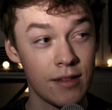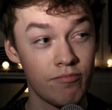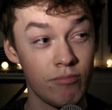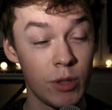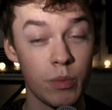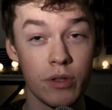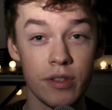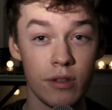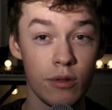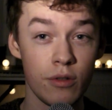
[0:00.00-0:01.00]
he builds
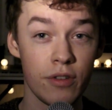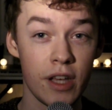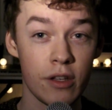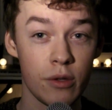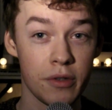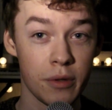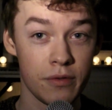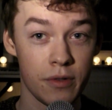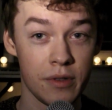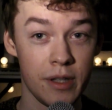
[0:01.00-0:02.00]
a little thank you note
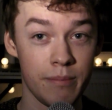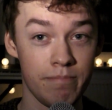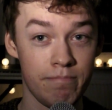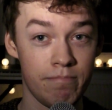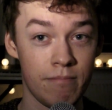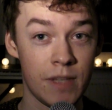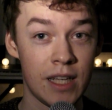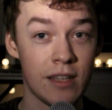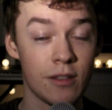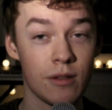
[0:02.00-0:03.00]
for them.
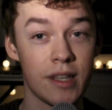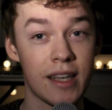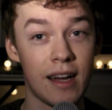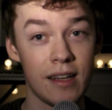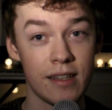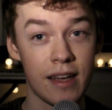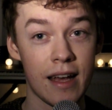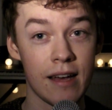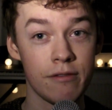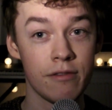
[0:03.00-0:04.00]
So they kind of
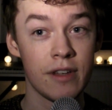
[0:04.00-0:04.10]
have